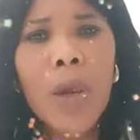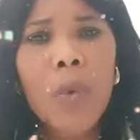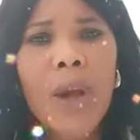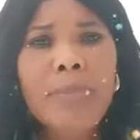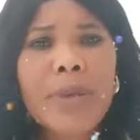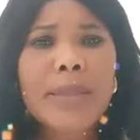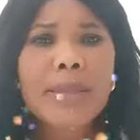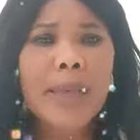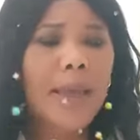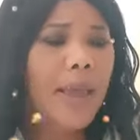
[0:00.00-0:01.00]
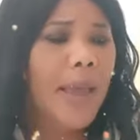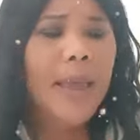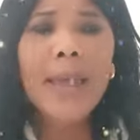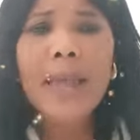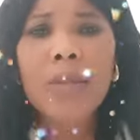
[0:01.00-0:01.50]
Where be say
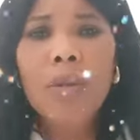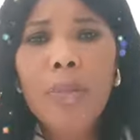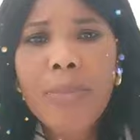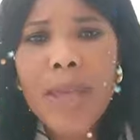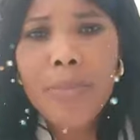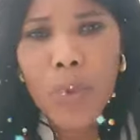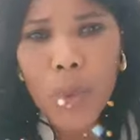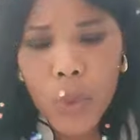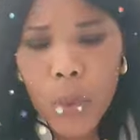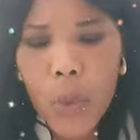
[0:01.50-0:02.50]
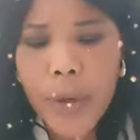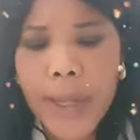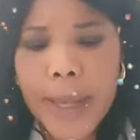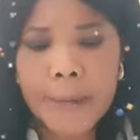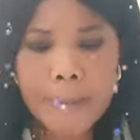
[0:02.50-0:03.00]
a do babe do,
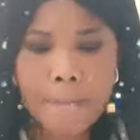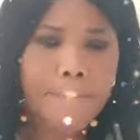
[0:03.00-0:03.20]
okay?